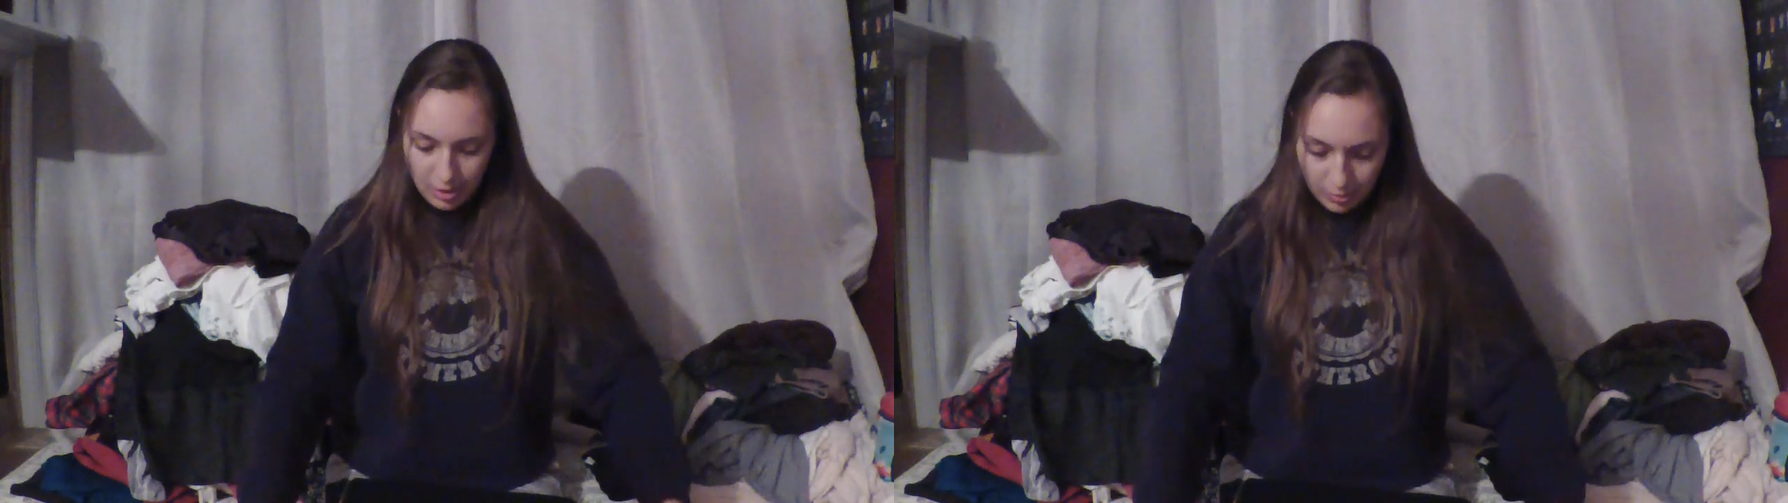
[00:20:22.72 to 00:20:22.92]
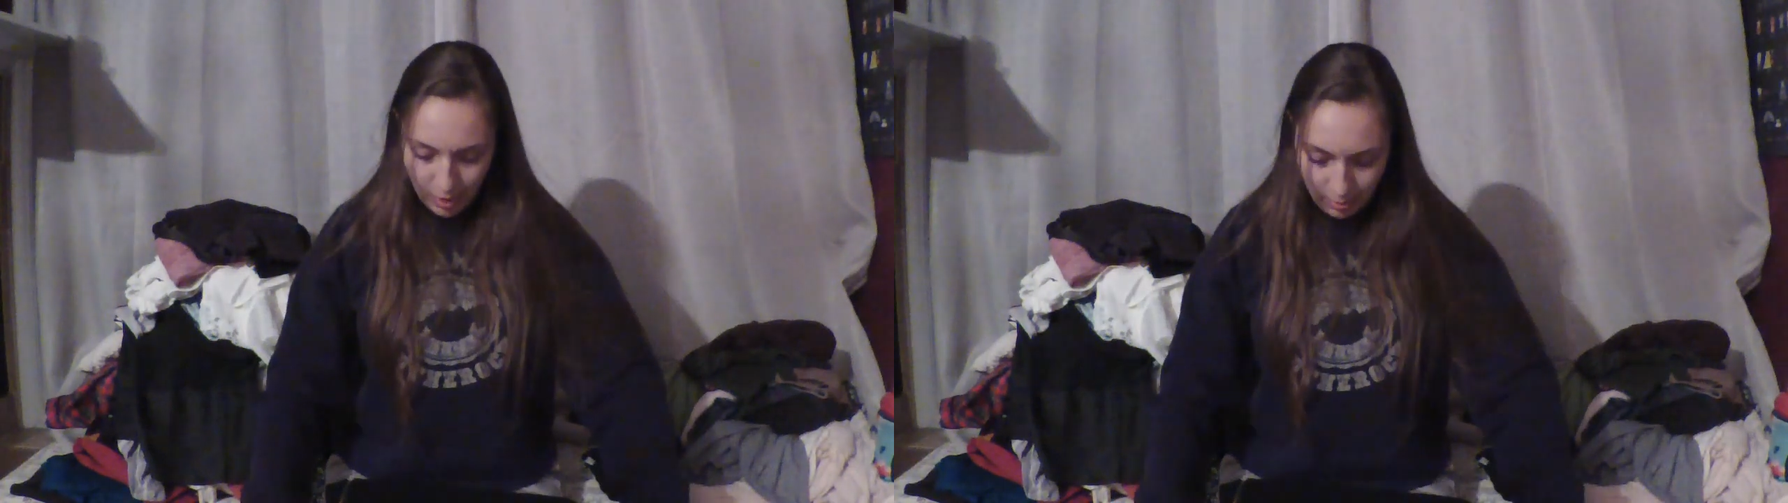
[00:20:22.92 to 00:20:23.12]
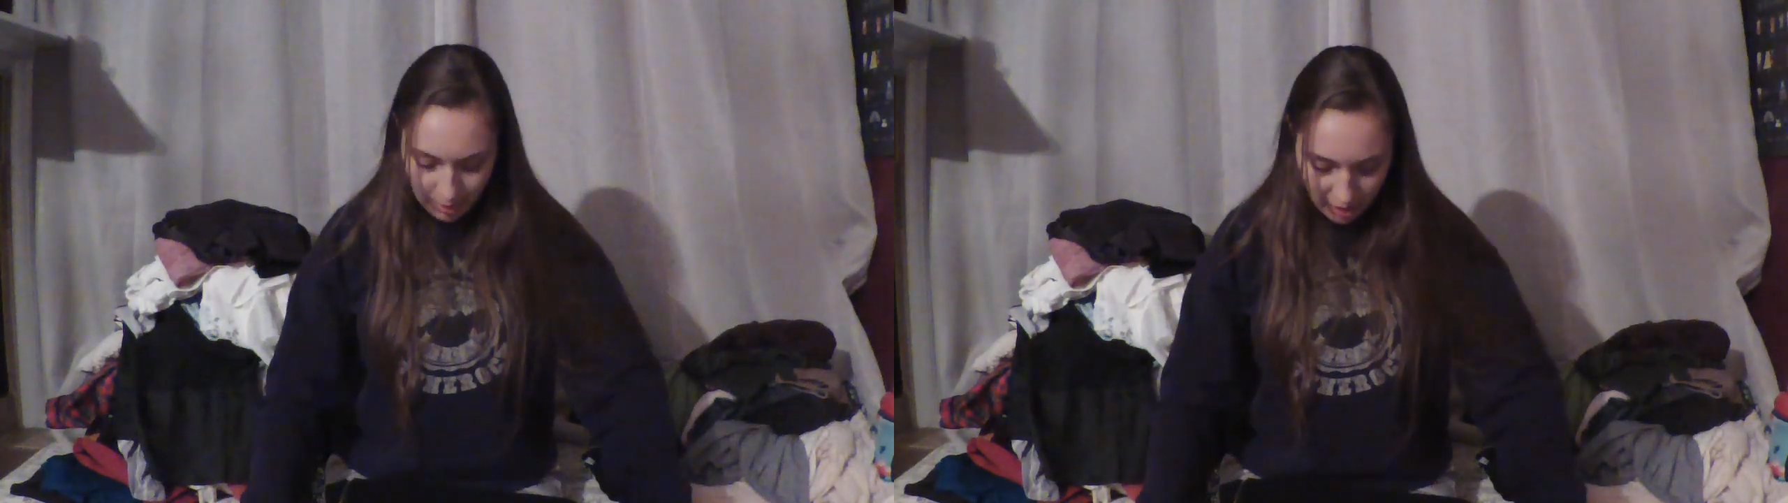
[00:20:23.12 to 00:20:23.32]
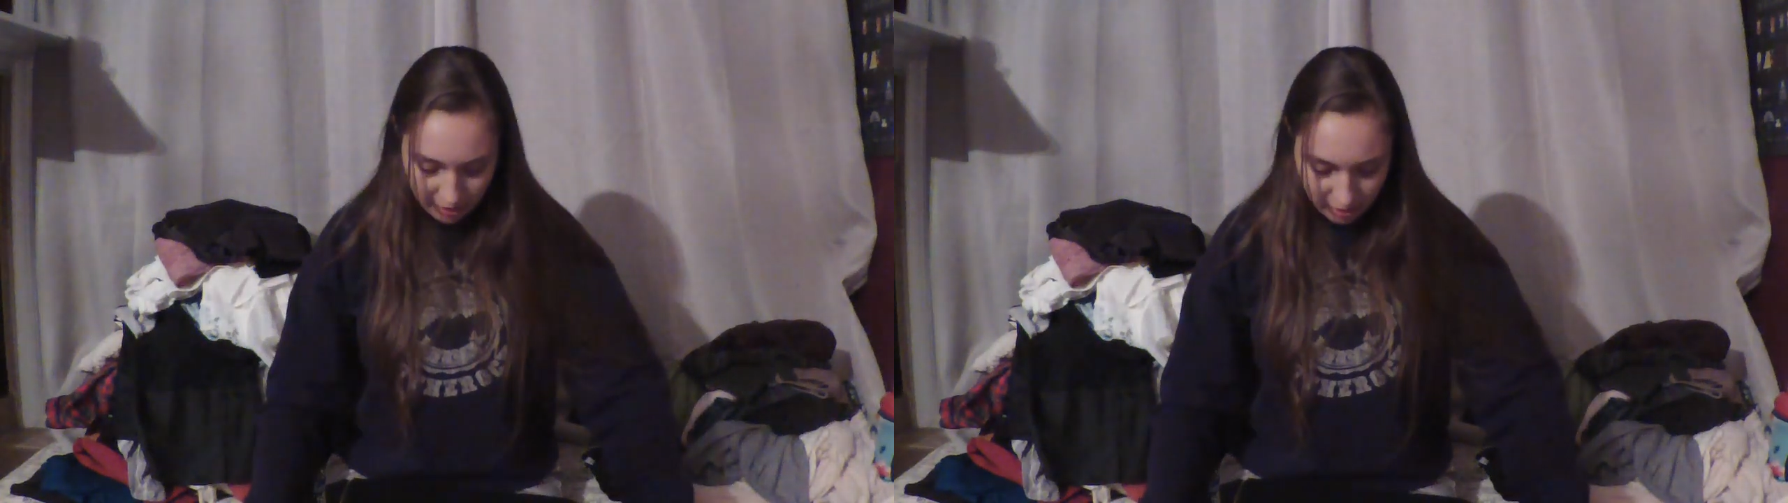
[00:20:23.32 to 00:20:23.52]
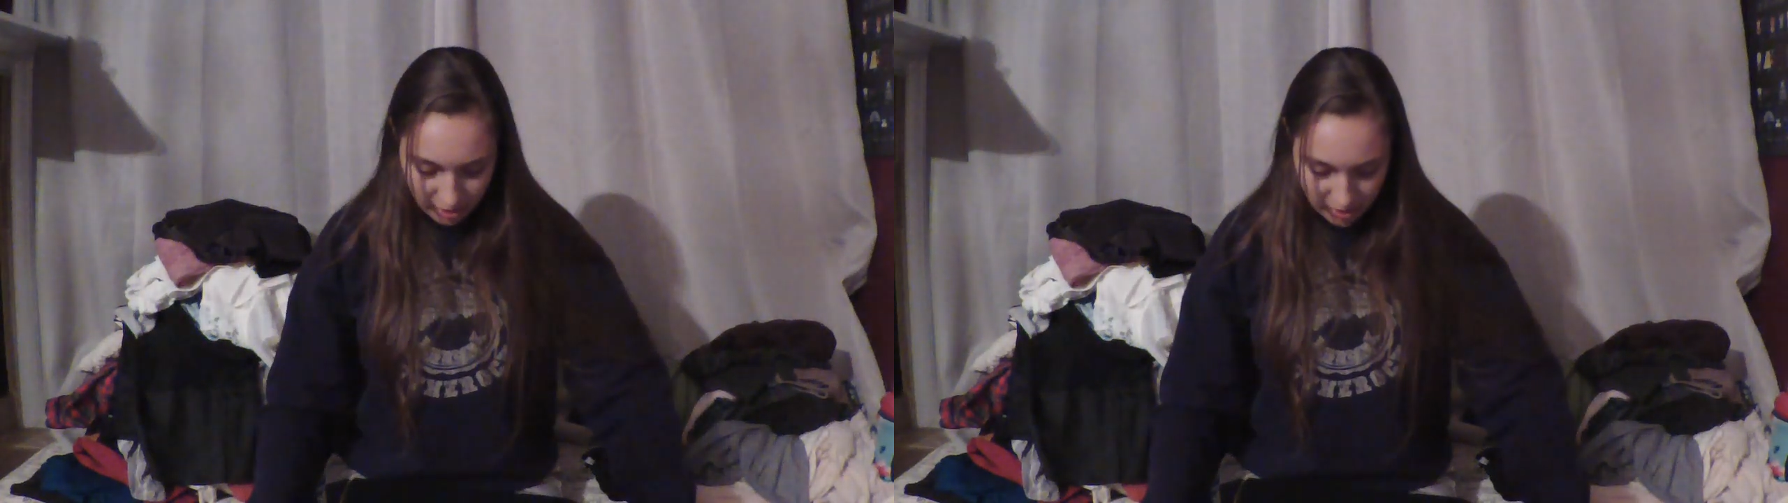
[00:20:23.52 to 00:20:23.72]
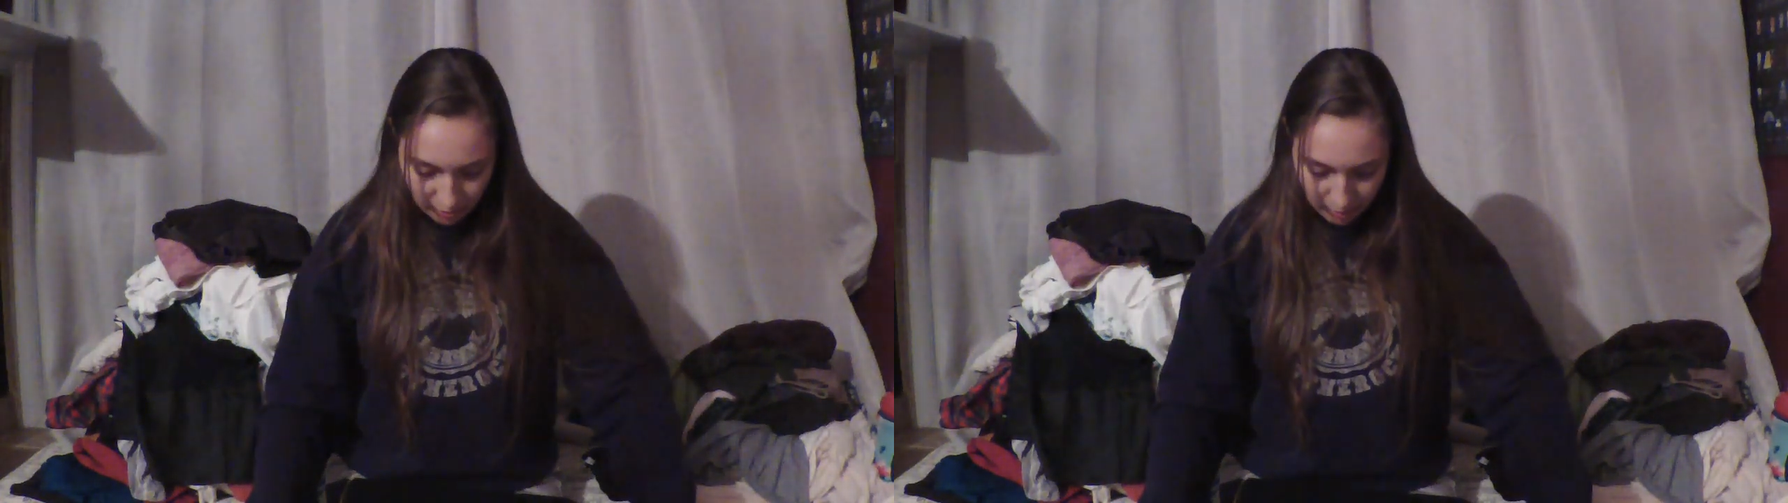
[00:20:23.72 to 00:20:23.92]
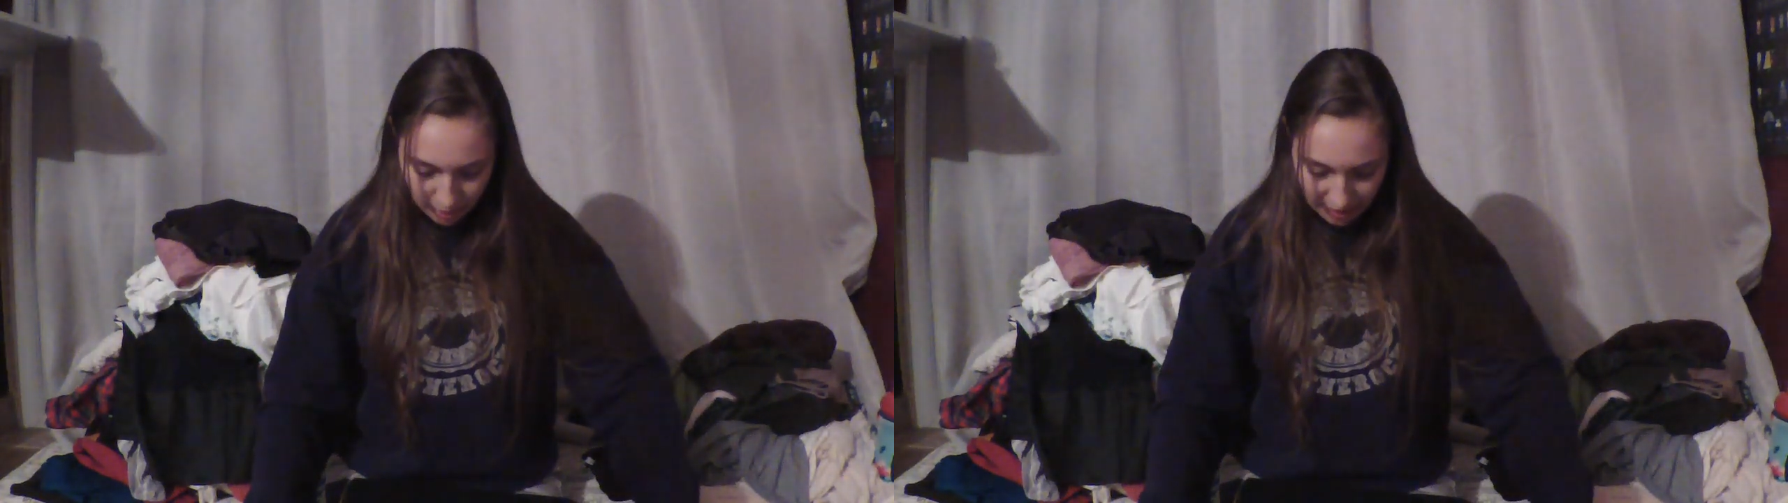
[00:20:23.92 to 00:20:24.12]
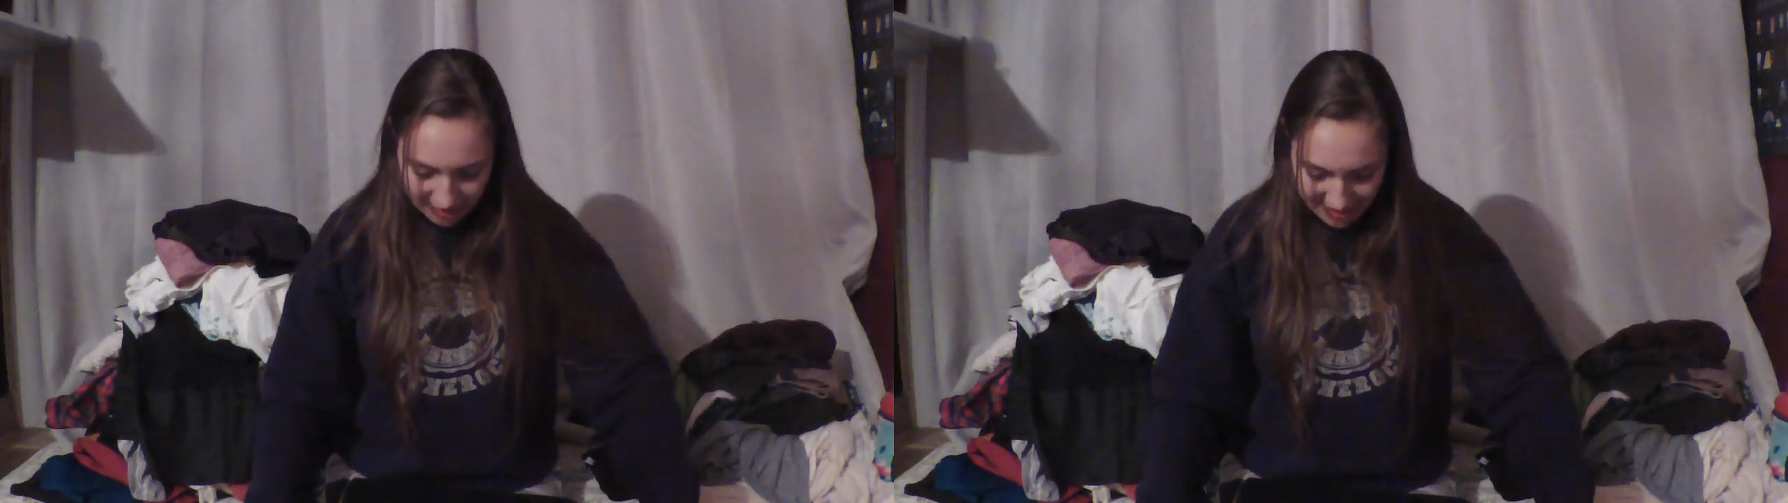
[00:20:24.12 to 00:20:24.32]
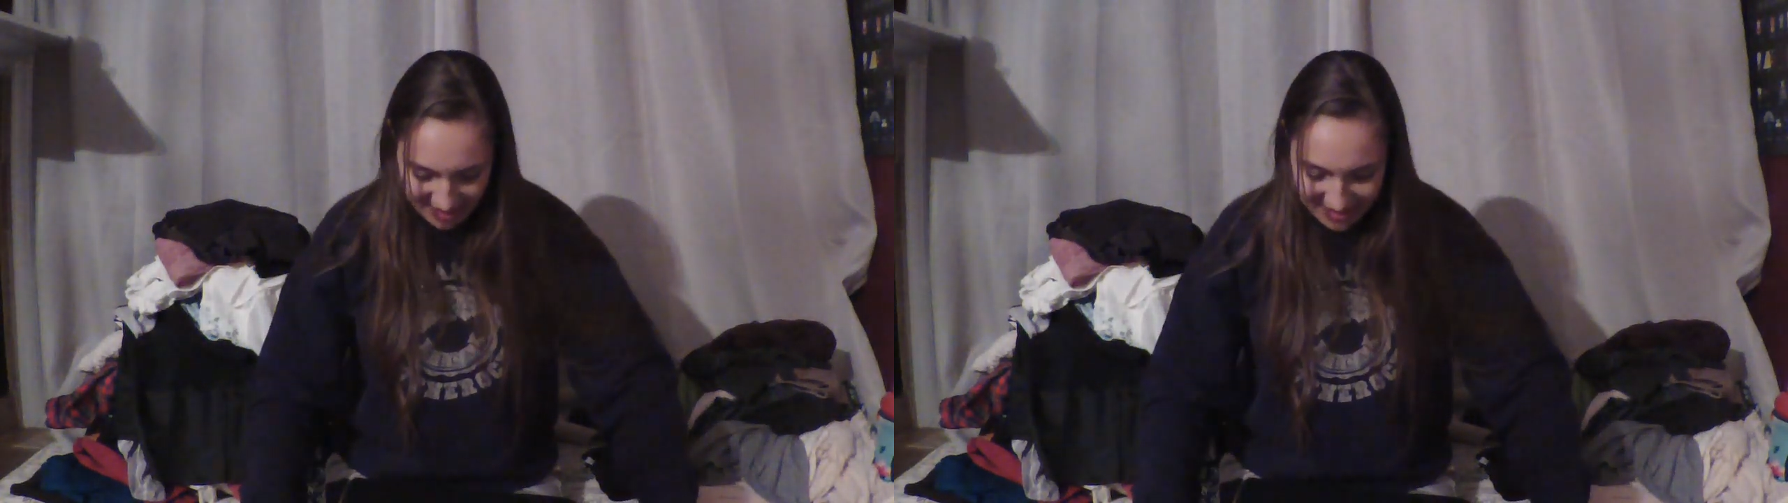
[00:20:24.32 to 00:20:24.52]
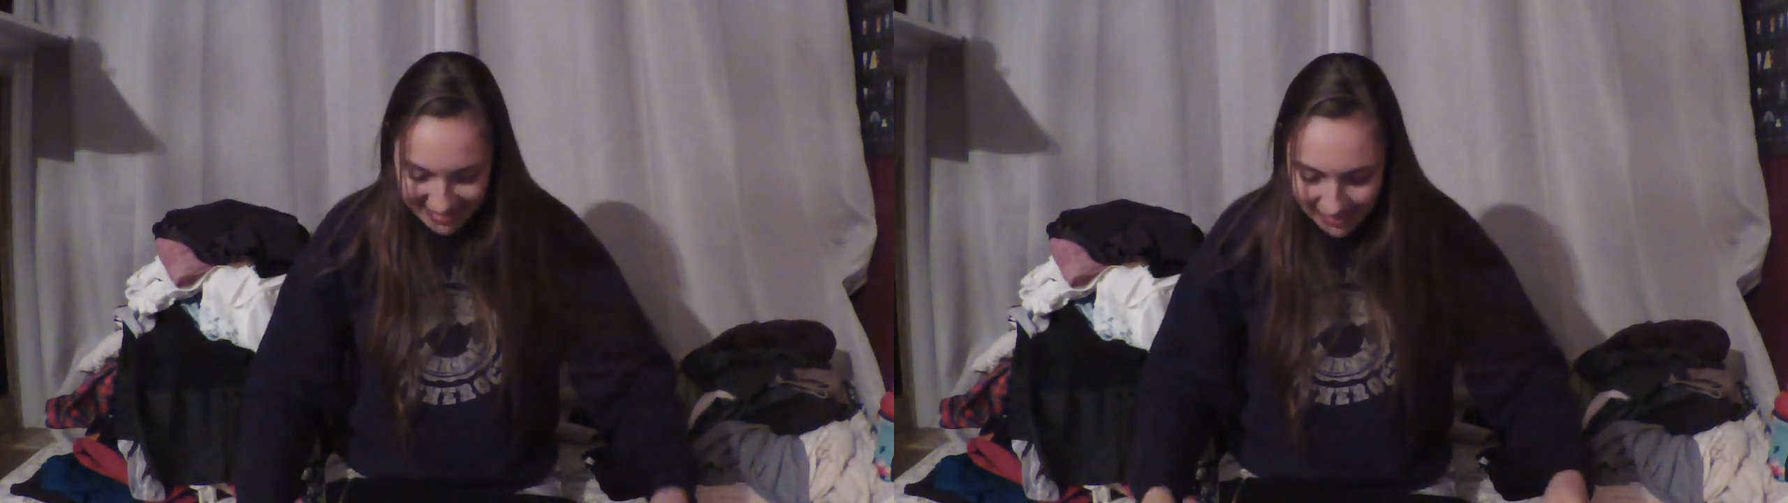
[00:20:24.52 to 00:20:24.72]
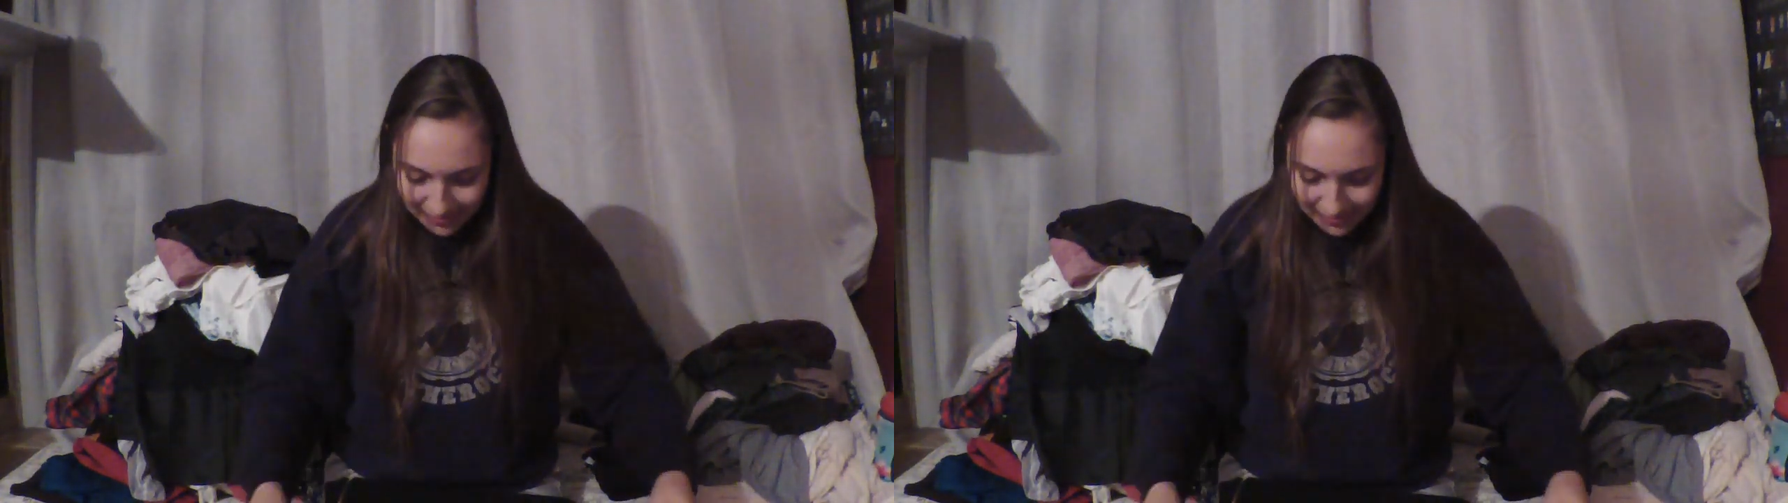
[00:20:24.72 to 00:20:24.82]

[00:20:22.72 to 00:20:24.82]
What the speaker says: Probably not though, just from looking at this.